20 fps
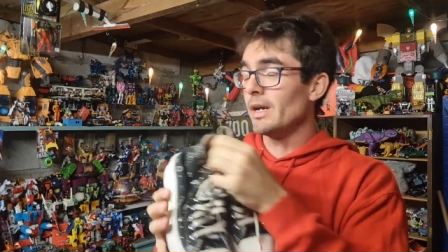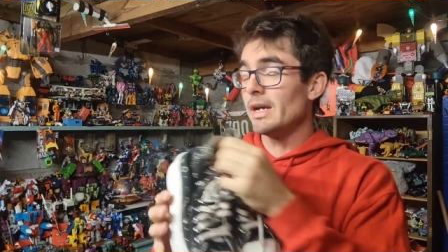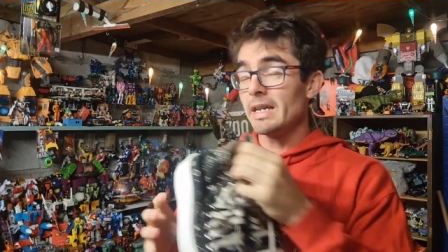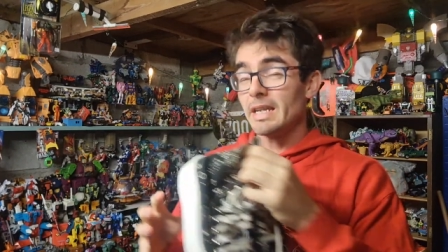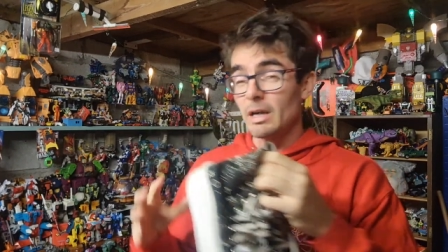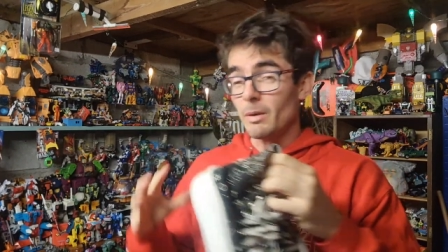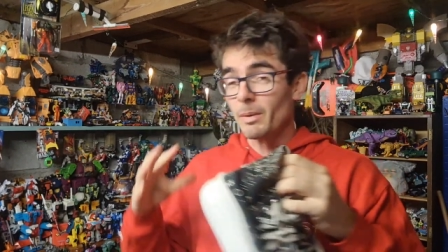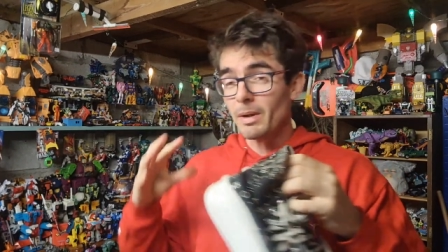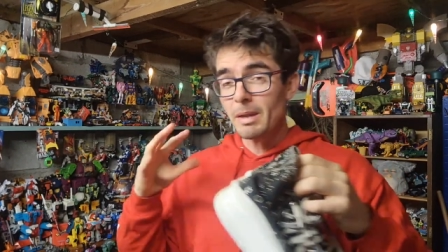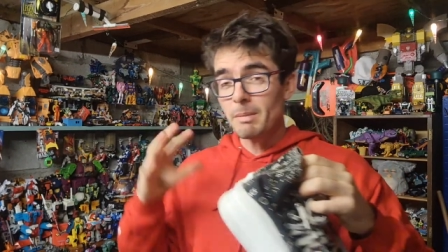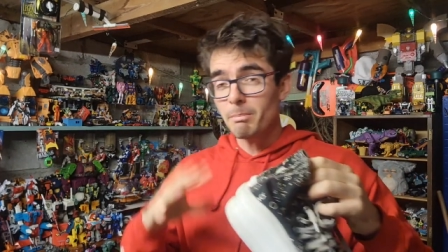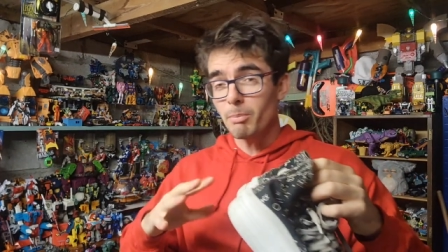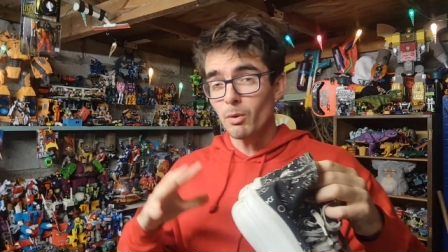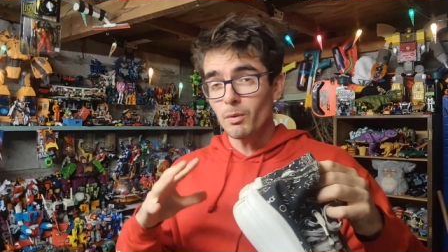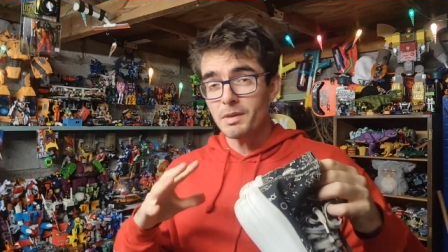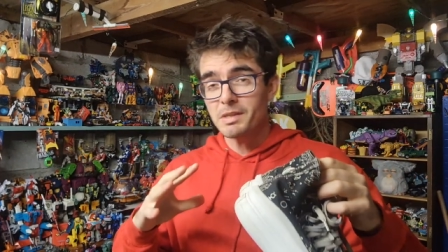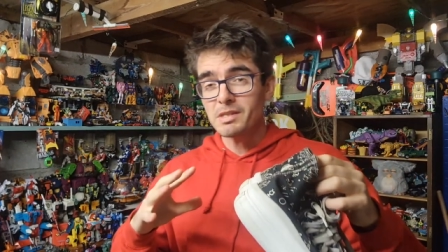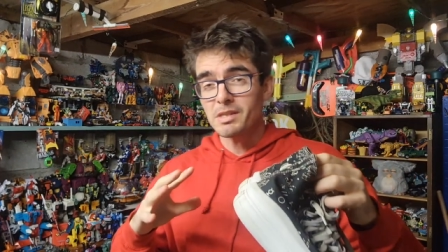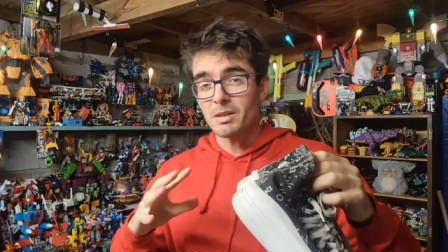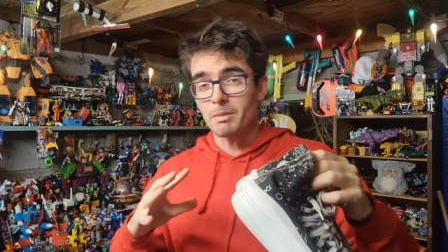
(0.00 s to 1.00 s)
Now, when I bought
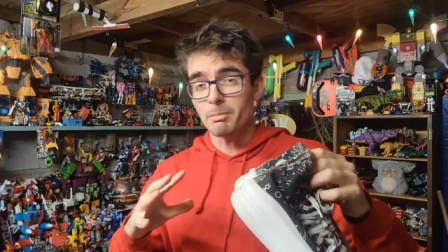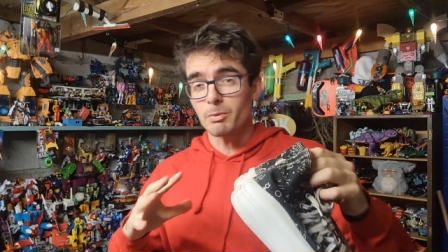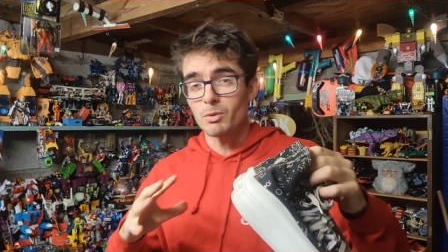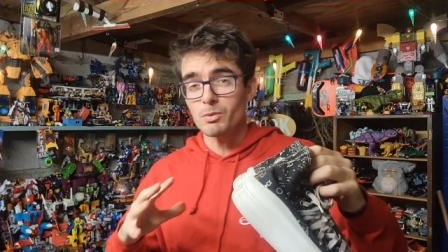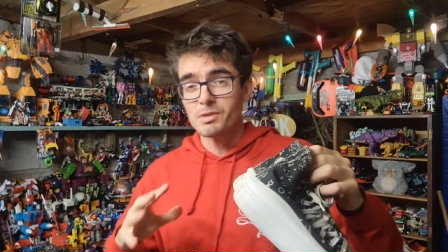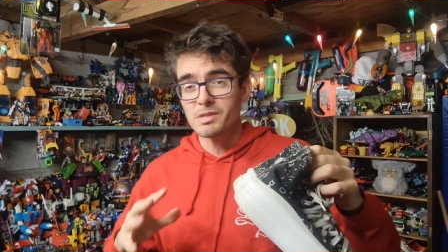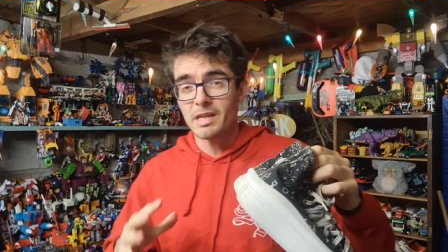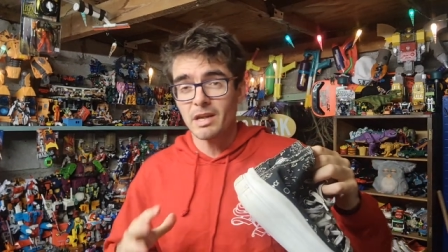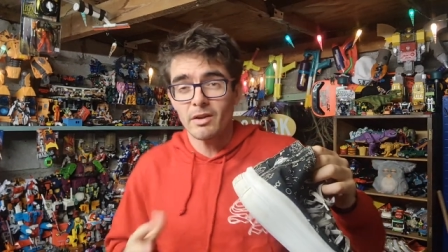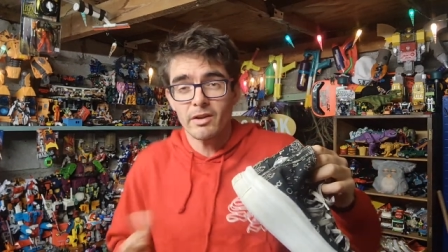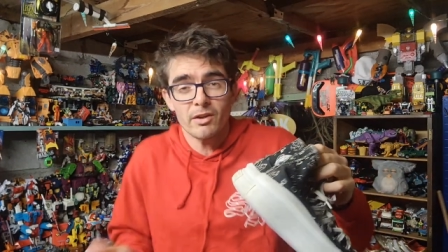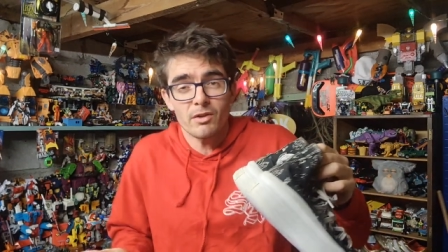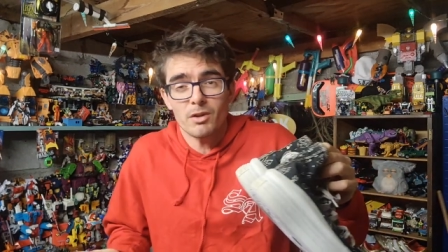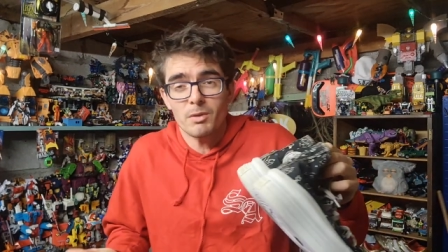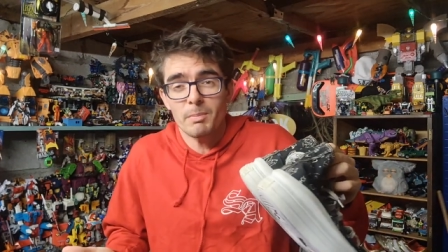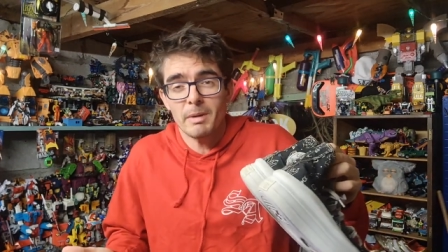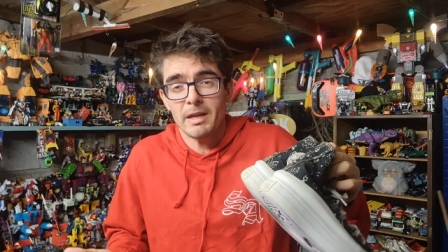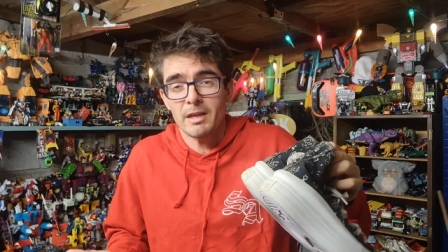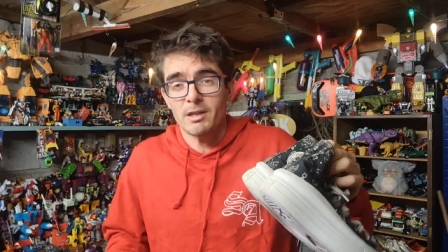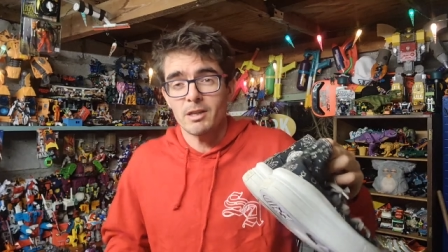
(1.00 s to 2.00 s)
these at the boot sale, I only
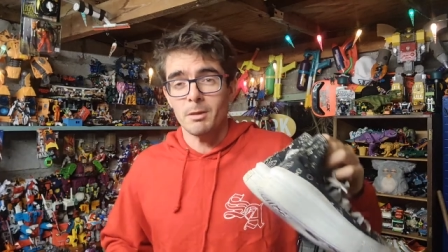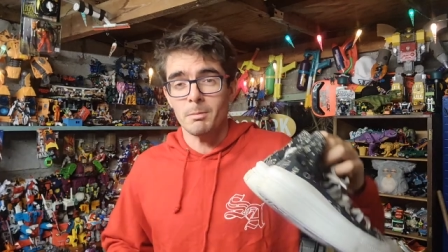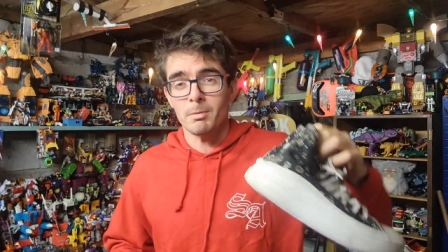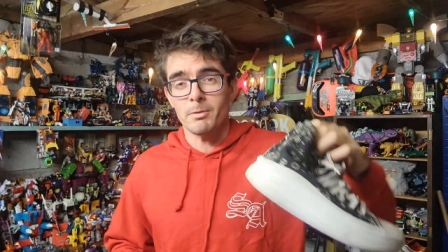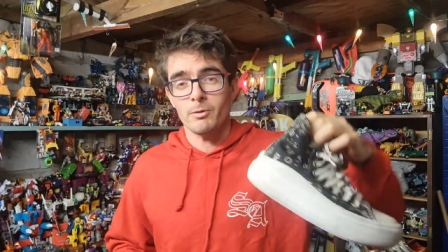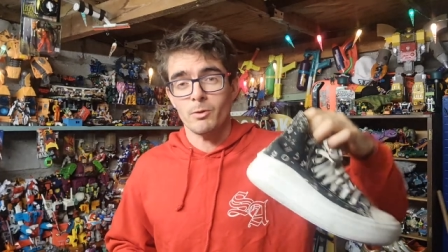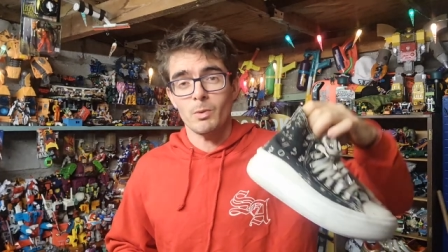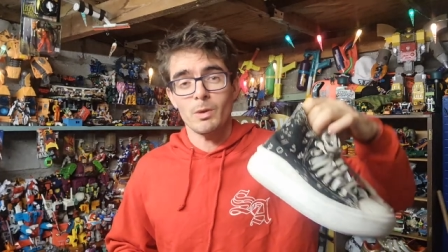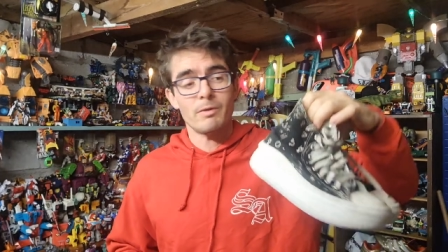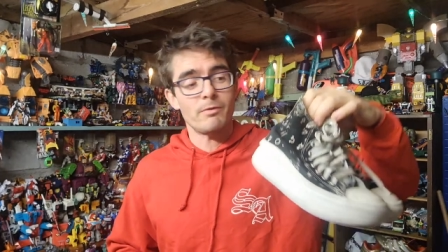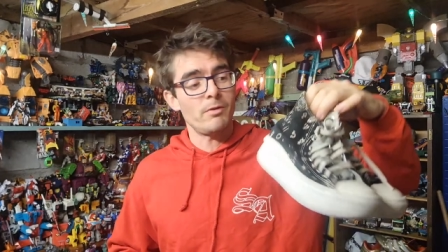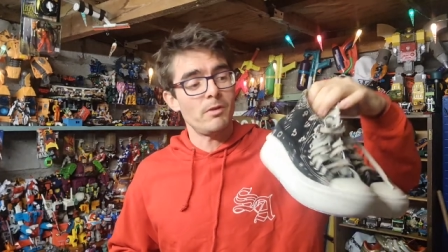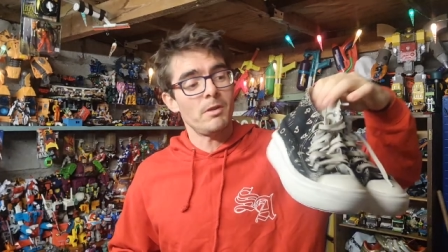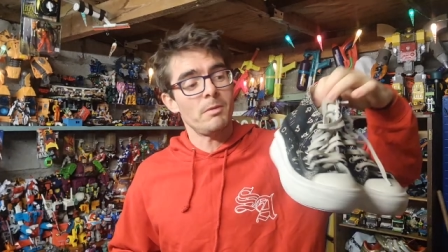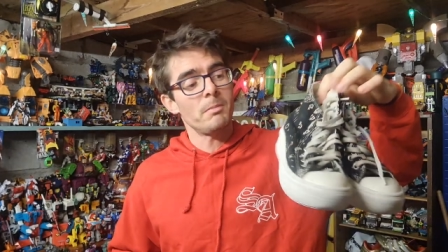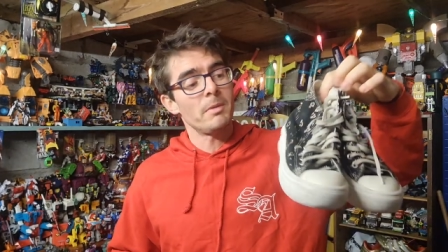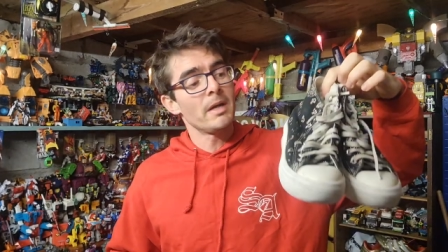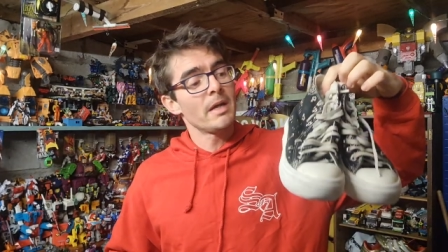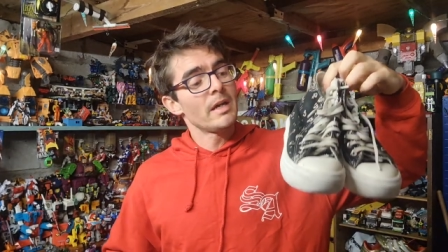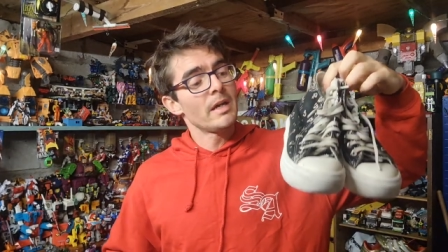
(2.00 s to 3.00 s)
paid a couple of quid for them.